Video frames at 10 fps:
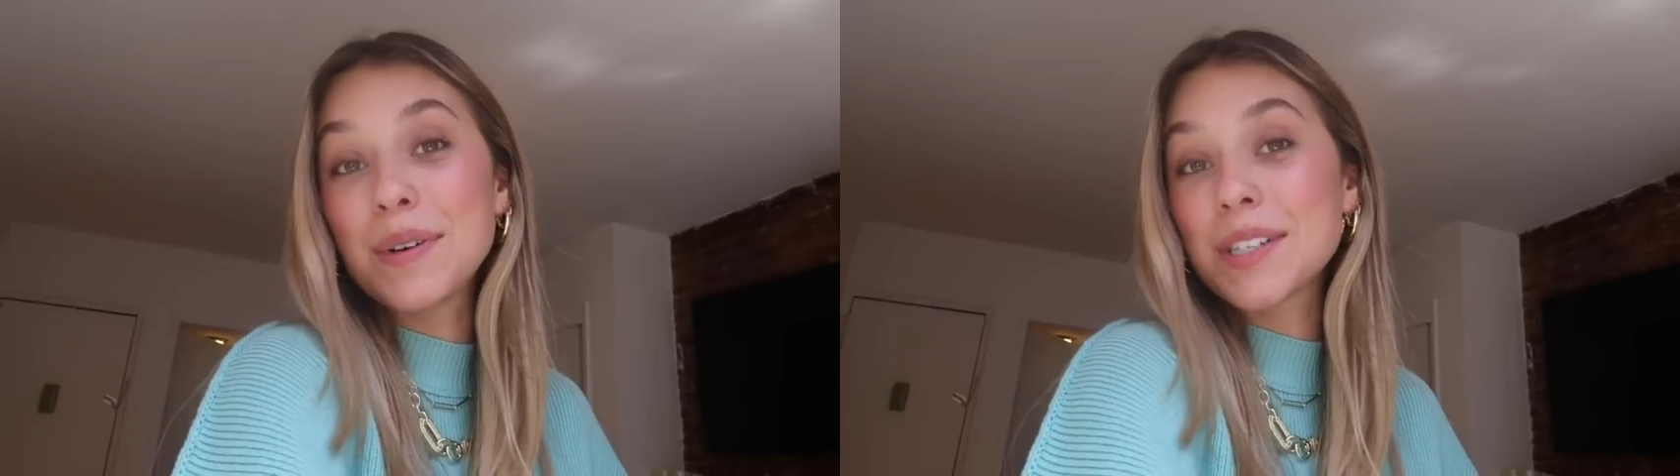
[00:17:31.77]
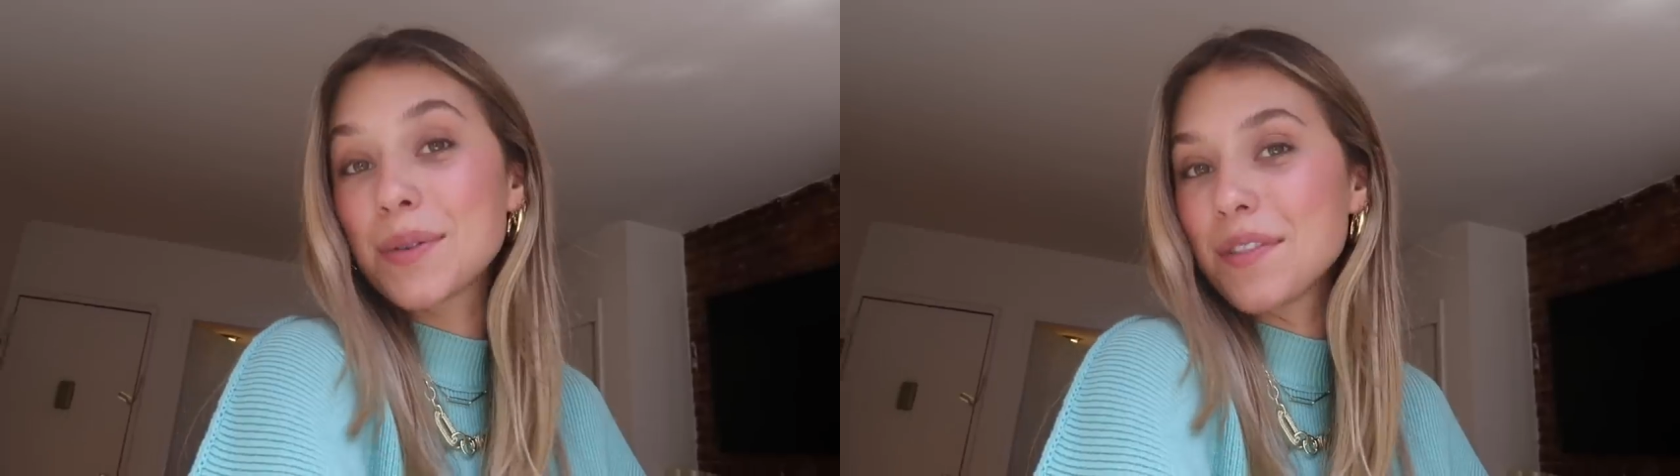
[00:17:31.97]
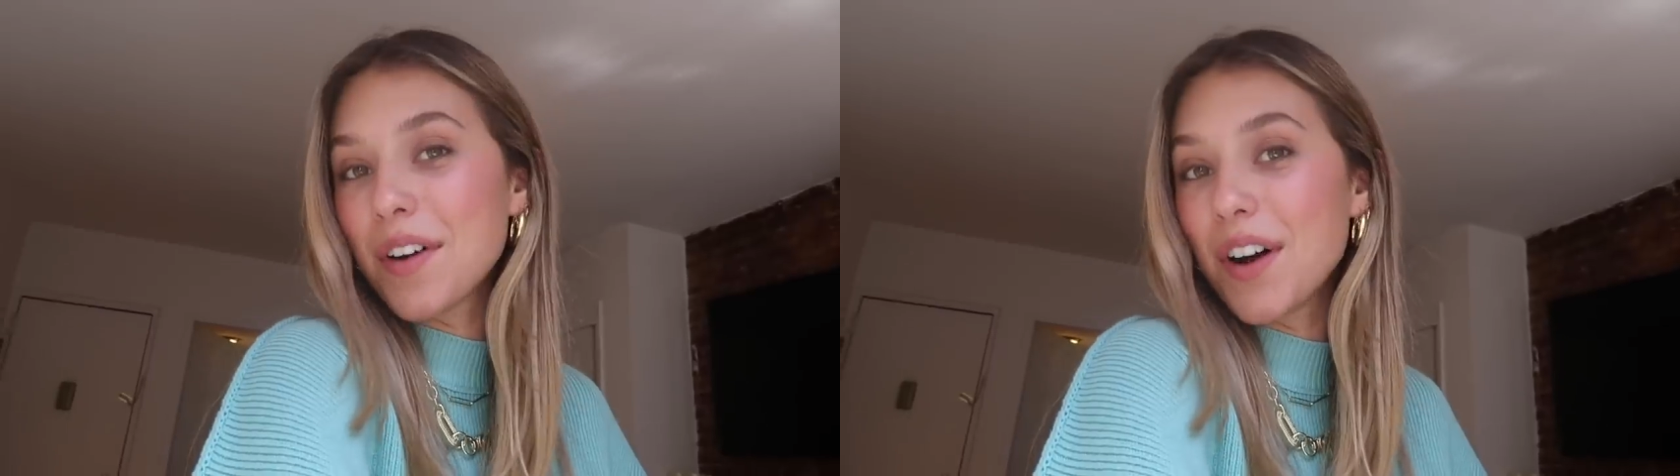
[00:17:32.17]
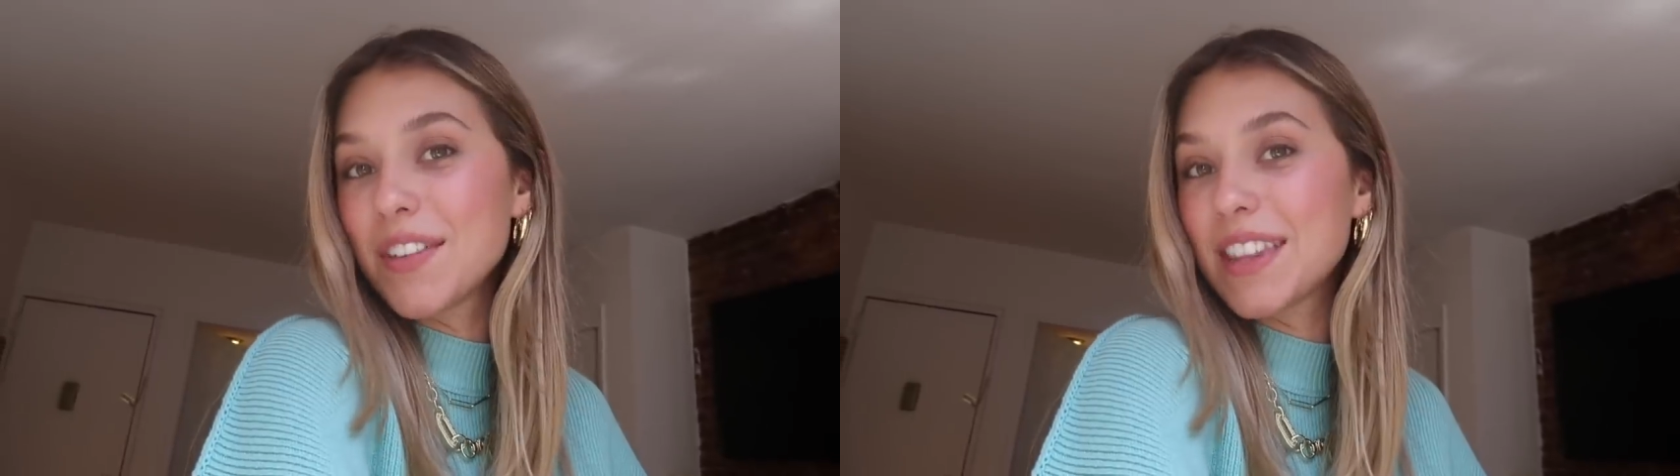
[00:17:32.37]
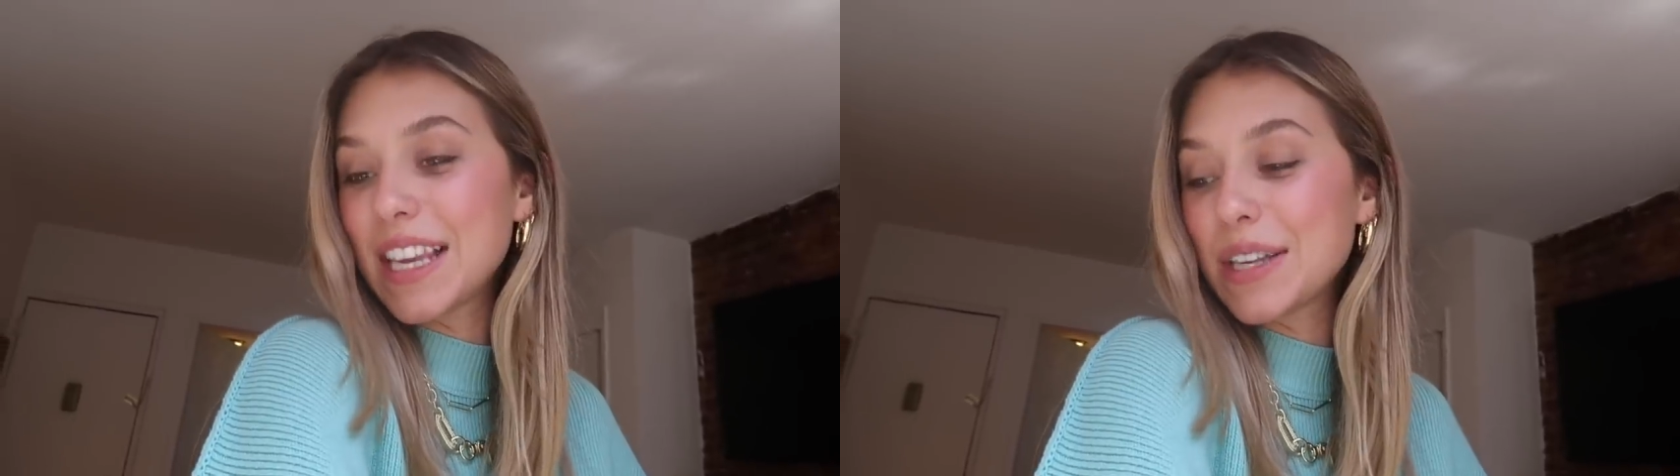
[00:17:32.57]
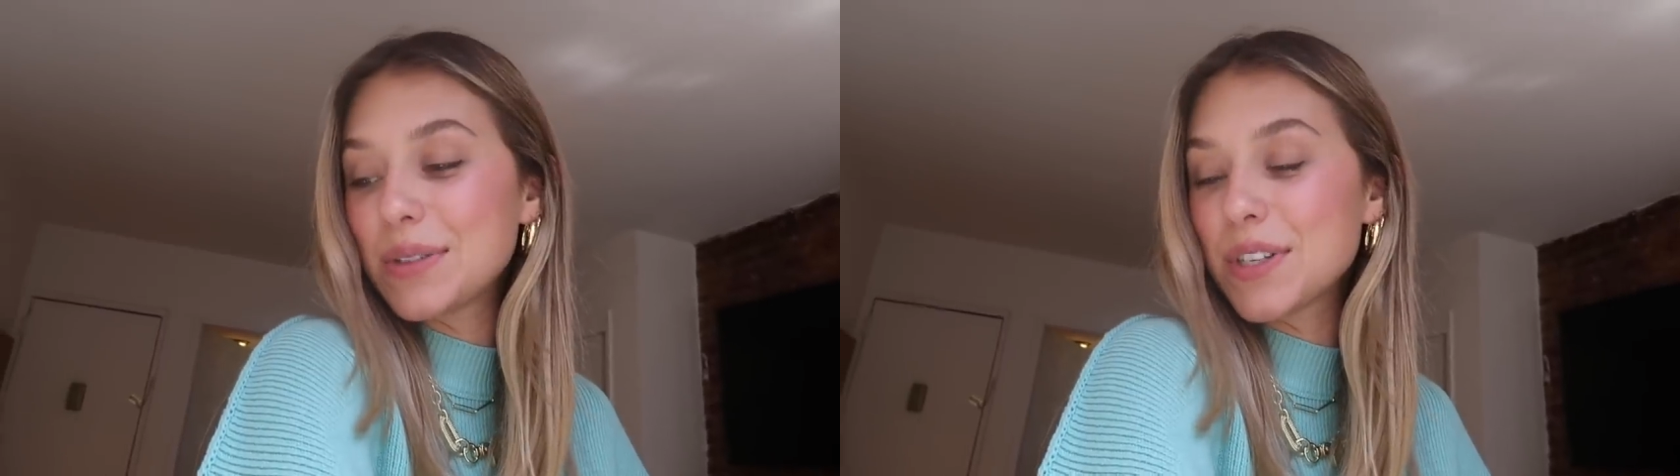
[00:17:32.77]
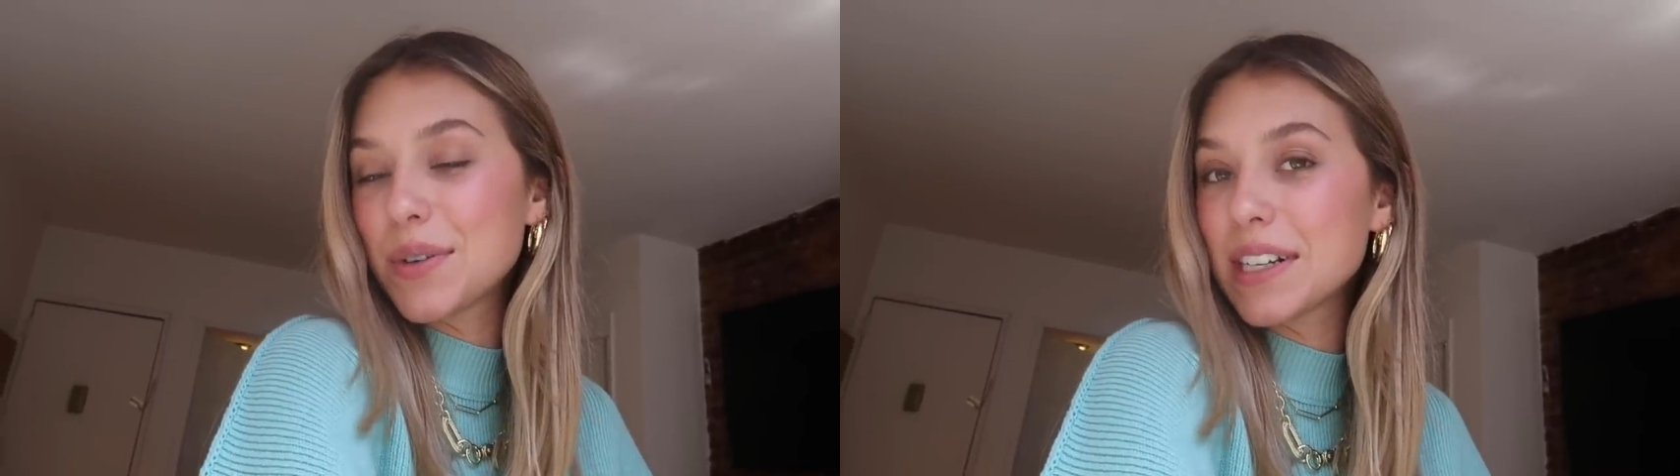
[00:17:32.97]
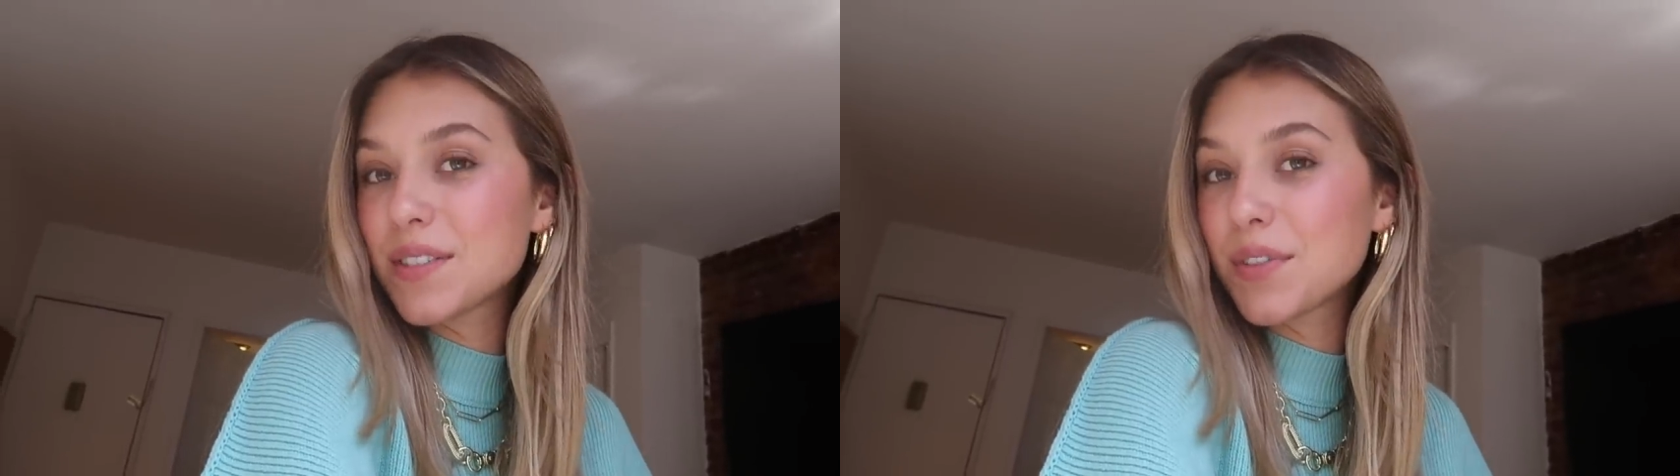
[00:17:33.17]
to Revolve and thank you to you
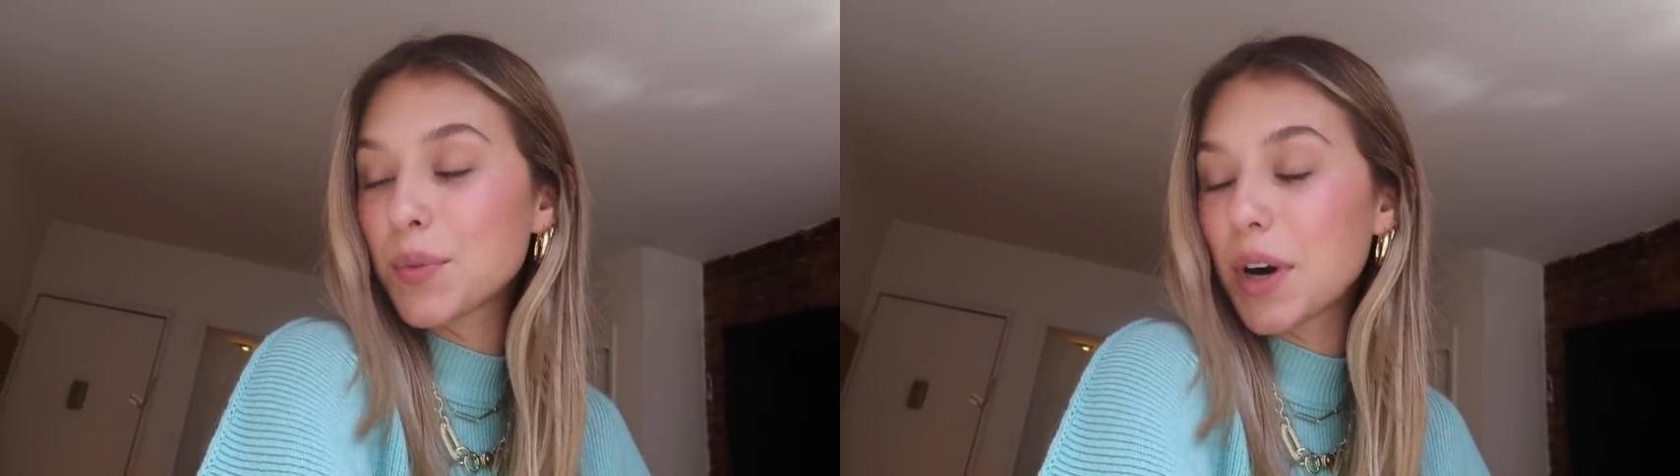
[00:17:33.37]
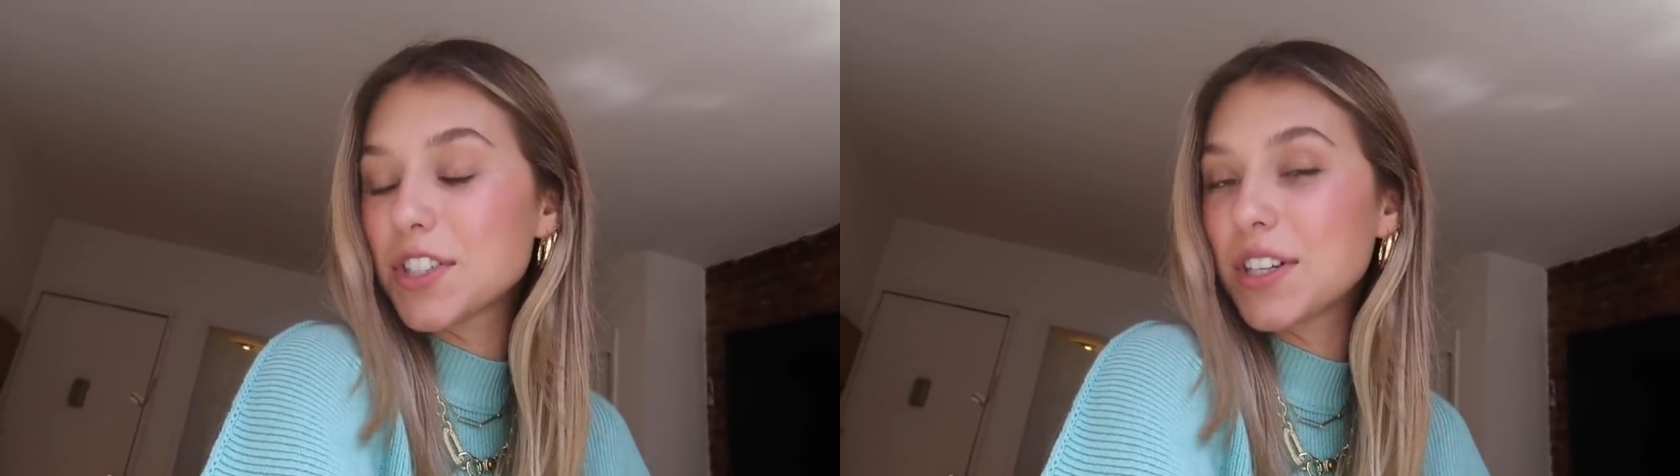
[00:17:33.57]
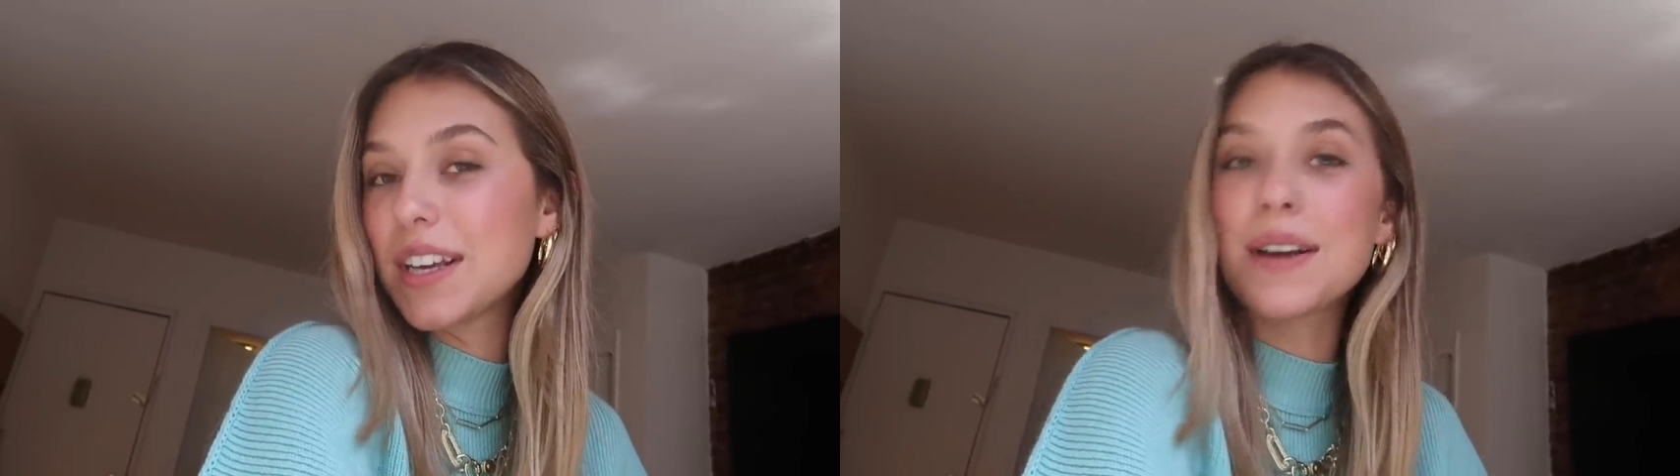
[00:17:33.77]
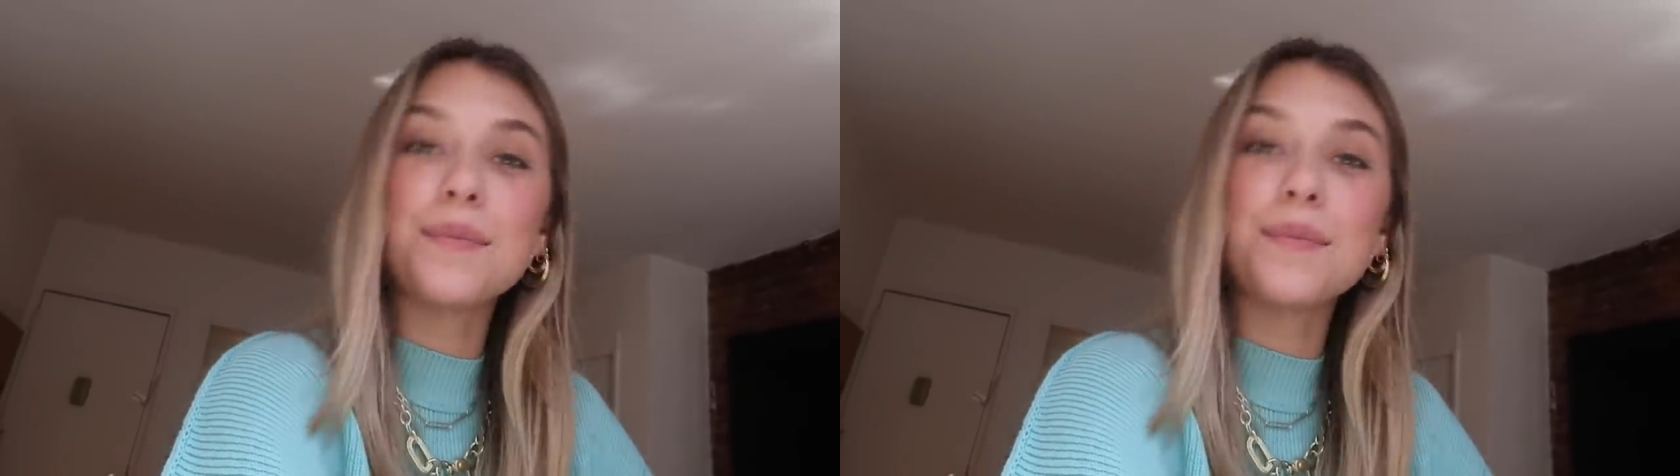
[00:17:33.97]
guys for watching.